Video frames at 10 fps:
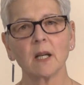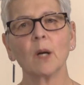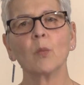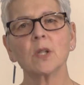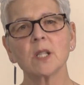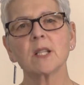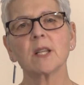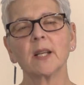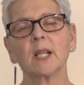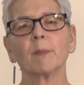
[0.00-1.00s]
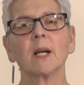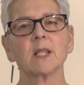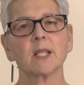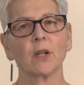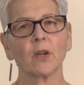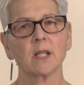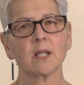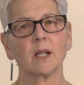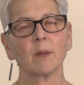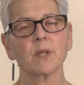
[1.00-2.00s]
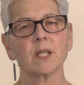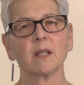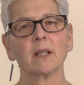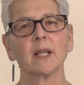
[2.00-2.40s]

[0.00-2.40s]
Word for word: I want us to think about stereotypes